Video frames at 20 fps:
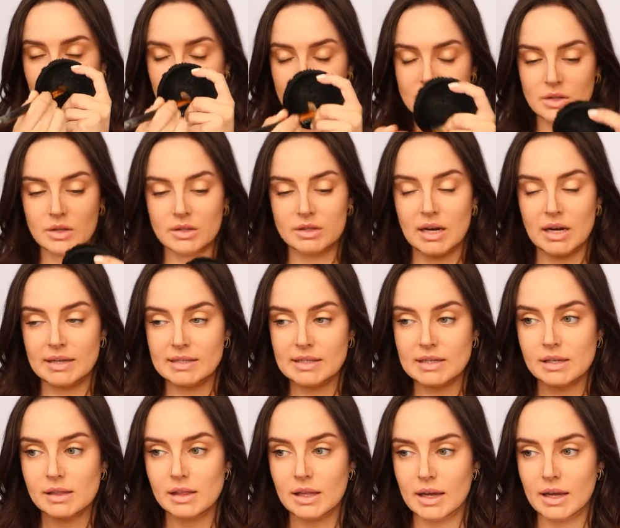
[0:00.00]
so it's nice
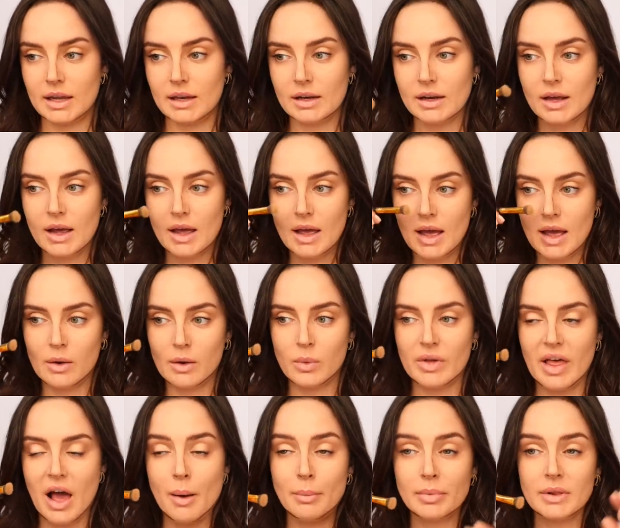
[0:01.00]
and clean. And
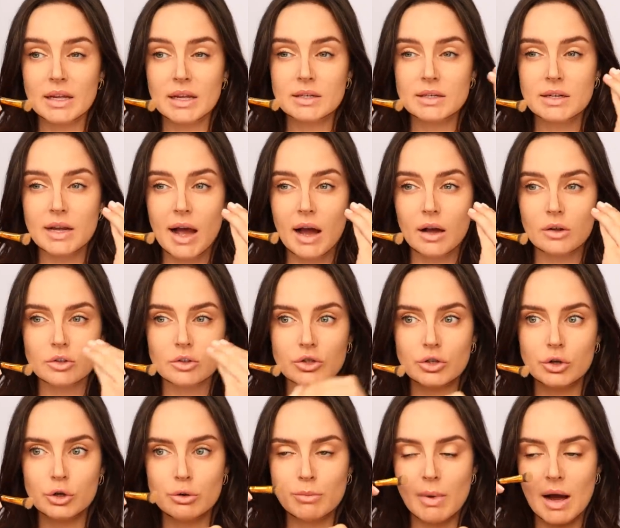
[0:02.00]
without blending out
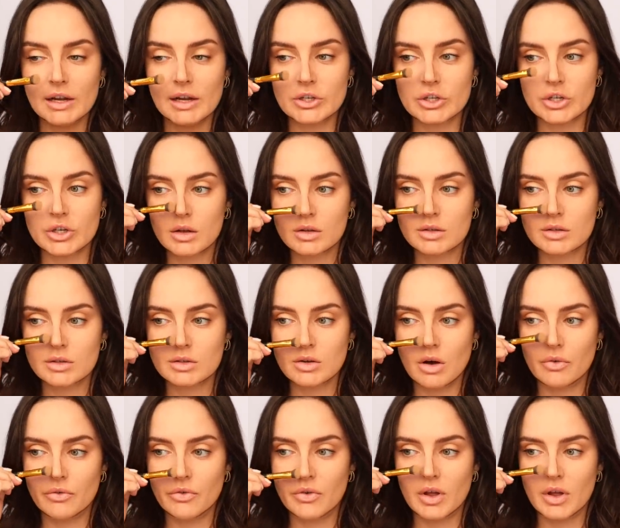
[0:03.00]
too much,
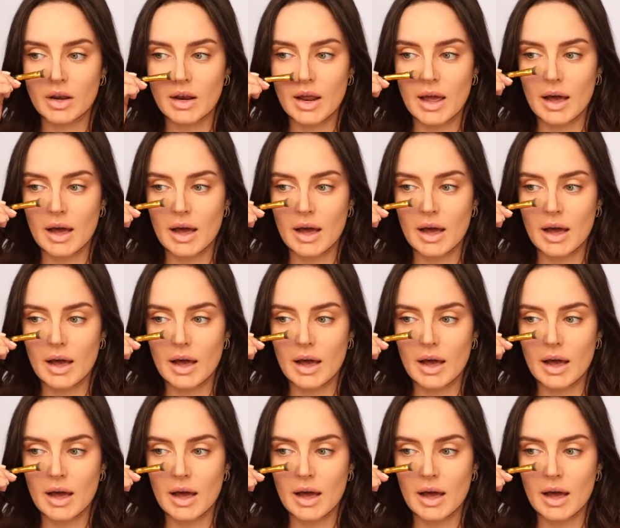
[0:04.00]
soften